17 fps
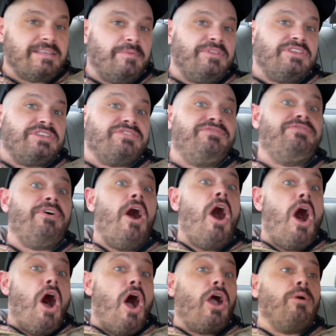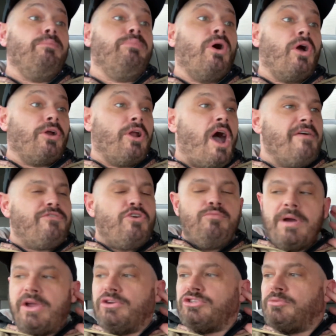of this fog burn off. Ooh,
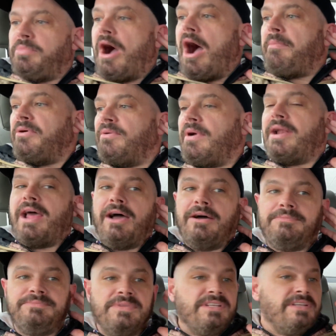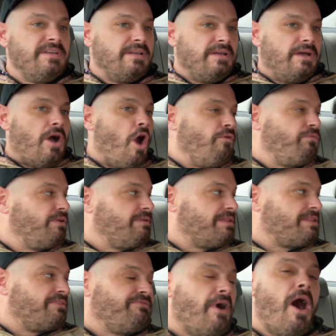my ears are popping right now. Hopefully
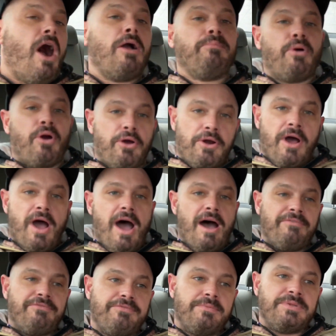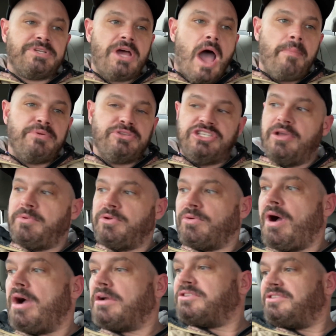let the fog burn off from the top of Chimney
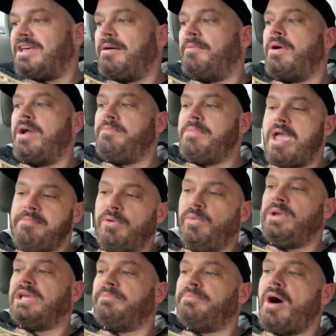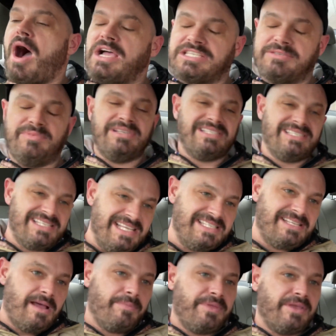Rock so that way maybe we can possibly see
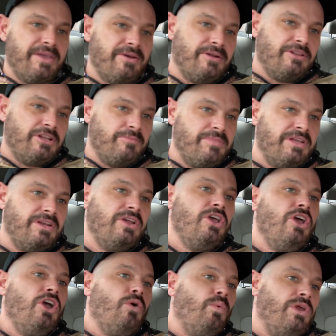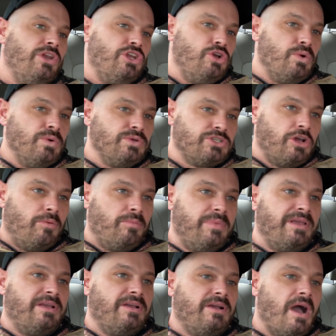something here in a little bit. We knew it was going
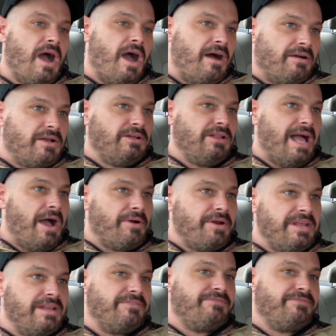to be uh, cloudy and